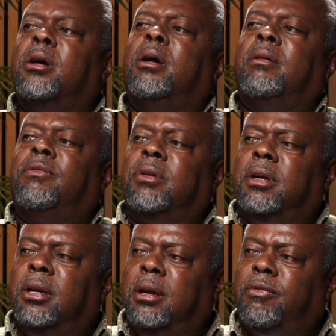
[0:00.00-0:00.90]
of
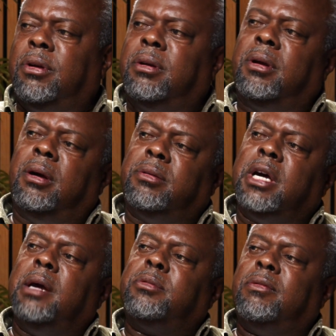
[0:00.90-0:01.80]
different
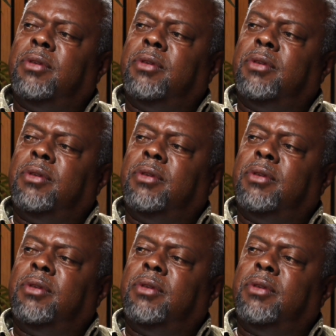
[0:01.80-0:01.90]
types of